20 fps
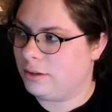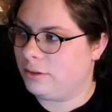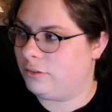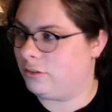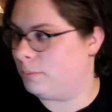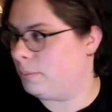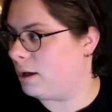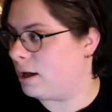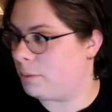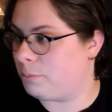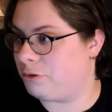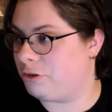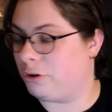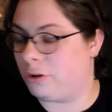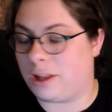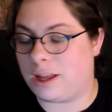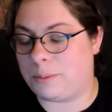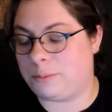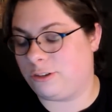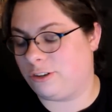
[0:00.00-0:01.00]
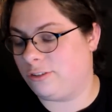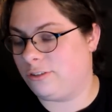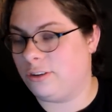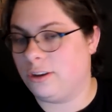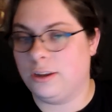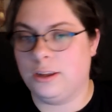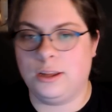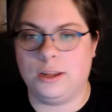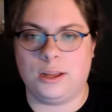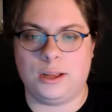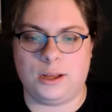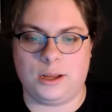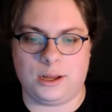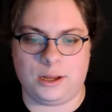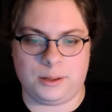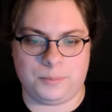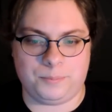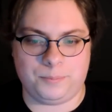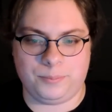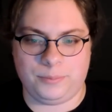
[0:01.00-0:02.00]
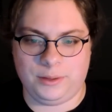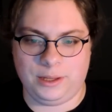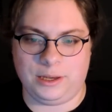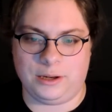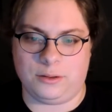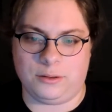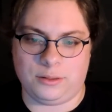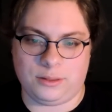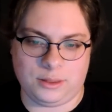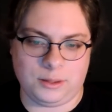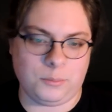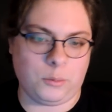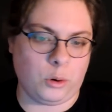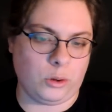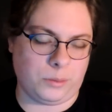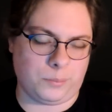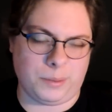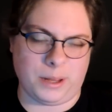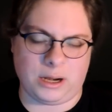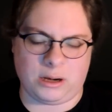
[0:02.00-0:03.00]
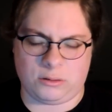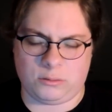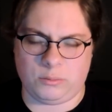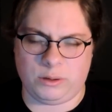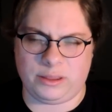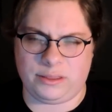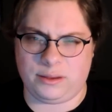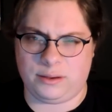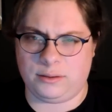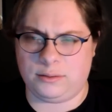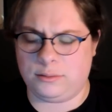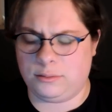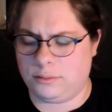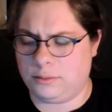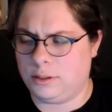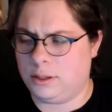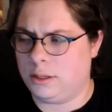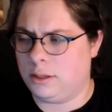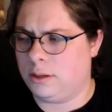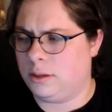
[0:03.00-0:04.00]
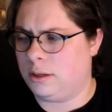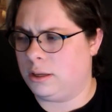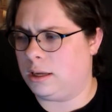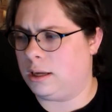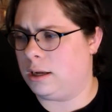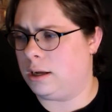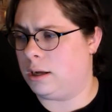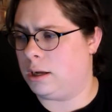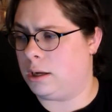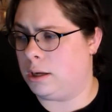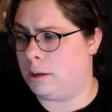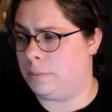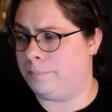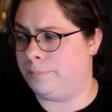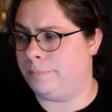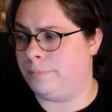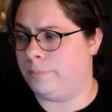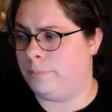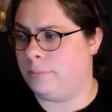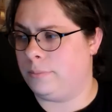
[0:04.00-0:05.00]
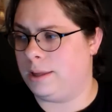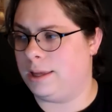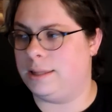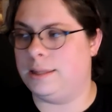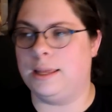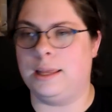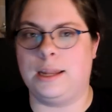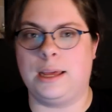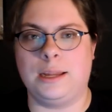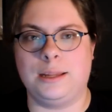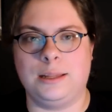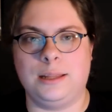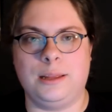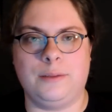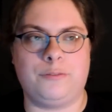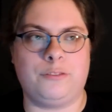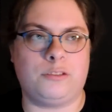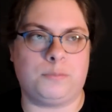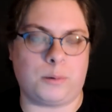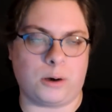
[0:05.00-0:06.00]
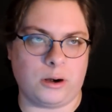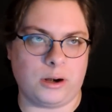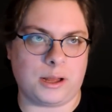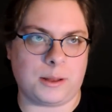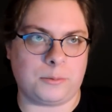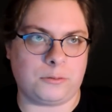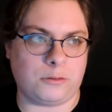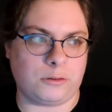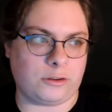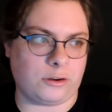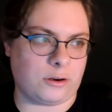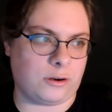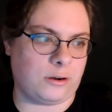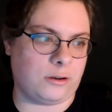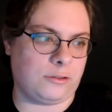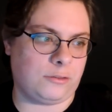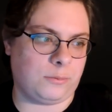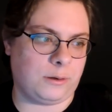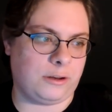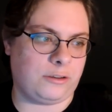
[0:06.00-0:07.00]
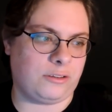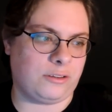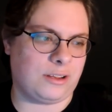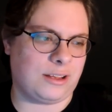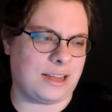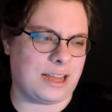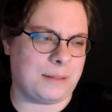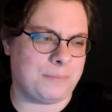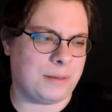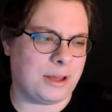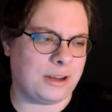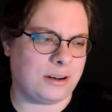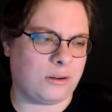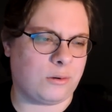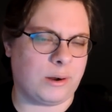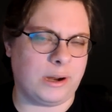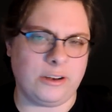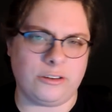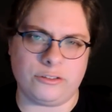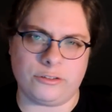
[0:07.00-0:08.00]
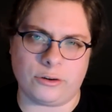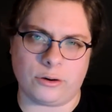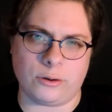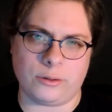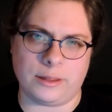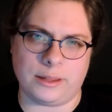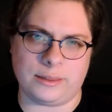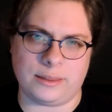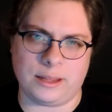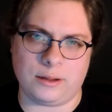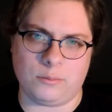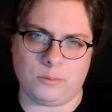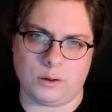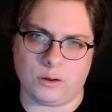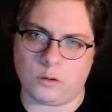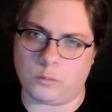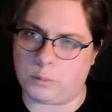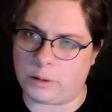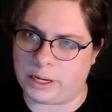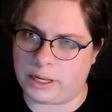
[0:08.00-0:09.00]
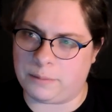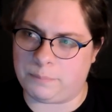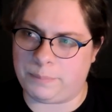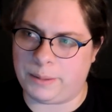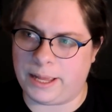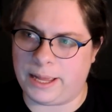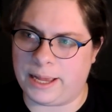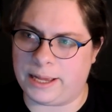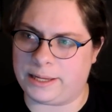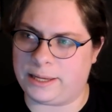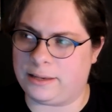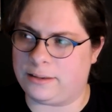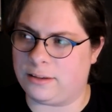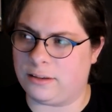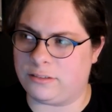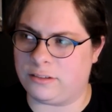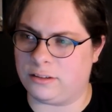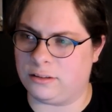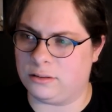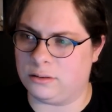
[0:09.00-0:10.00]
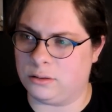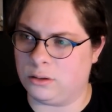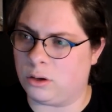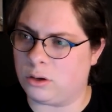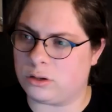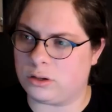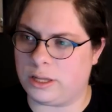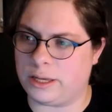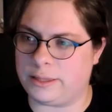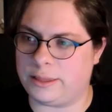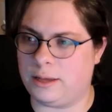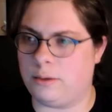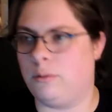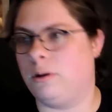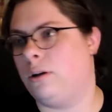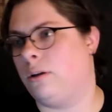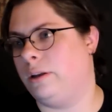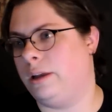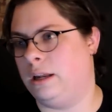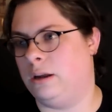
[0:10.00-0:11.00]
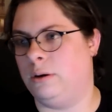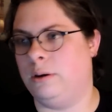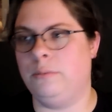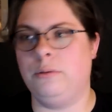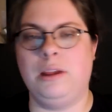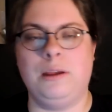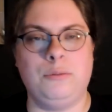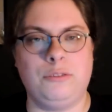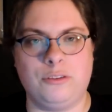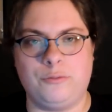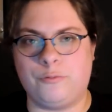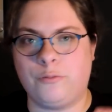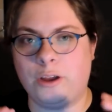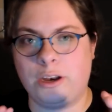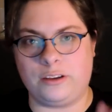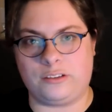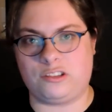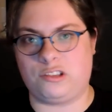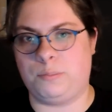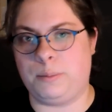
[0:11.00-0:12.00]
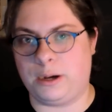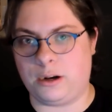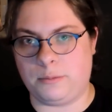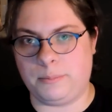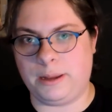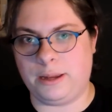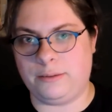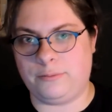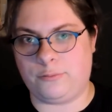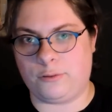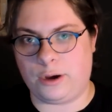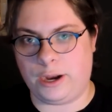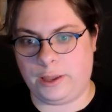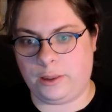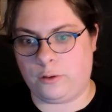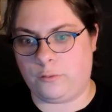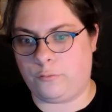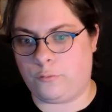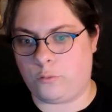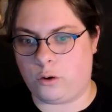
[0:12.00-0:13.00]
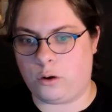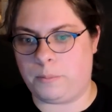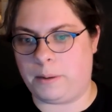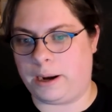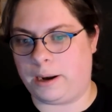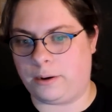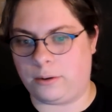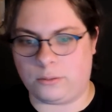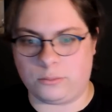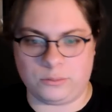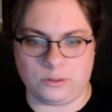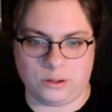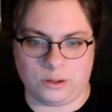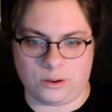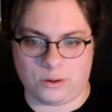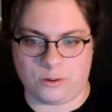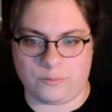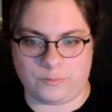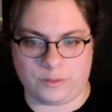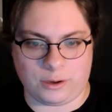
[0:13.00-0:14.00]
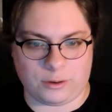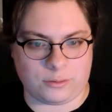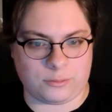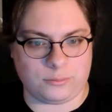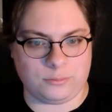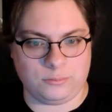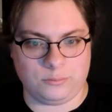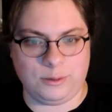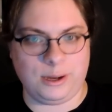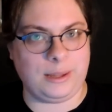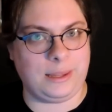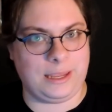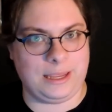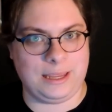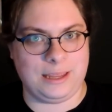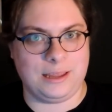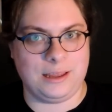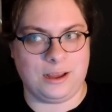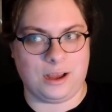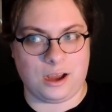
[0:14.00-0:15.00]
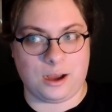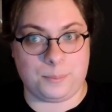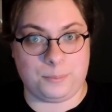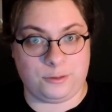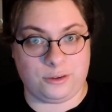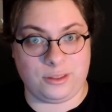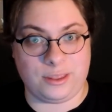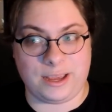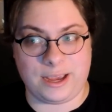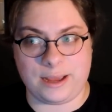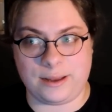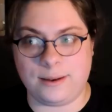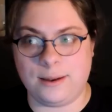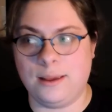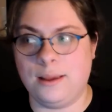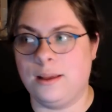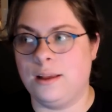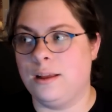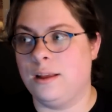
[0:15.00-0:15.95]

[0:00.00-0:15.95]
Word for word: some optional options. Um, you know, the more the better with it. Um, and then I, if Spartan Ops returns, which I'm not quite sure that they will bring it back. It doesn't look like they will. You know, it, it was a fun experiment for Halo 4, but I don't know if they're really up to that